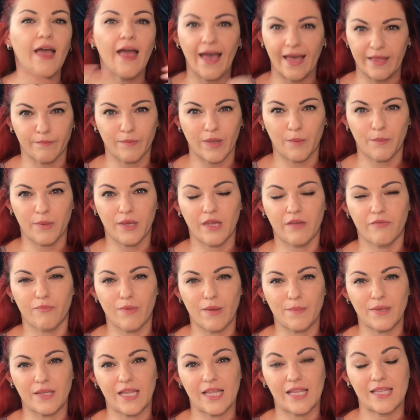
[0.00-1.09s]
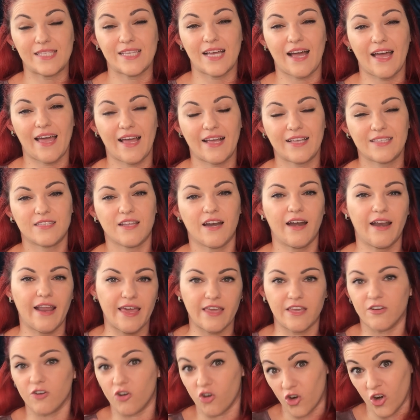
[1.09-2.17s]
and if baby needs an extra
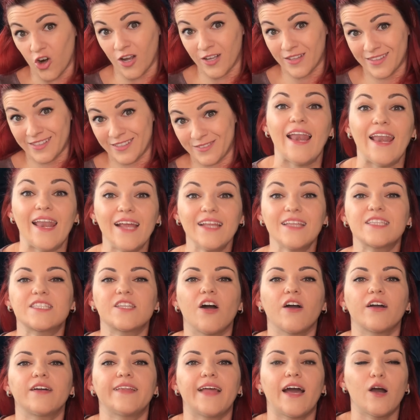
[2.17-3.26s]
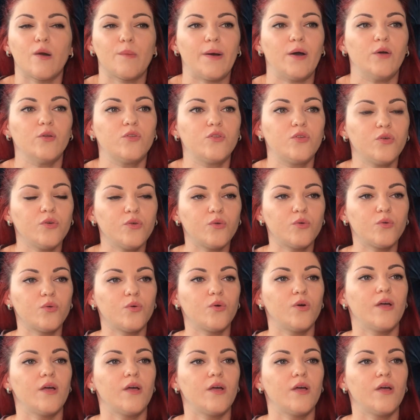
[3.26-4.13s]
layer or not. Let's talk now about 2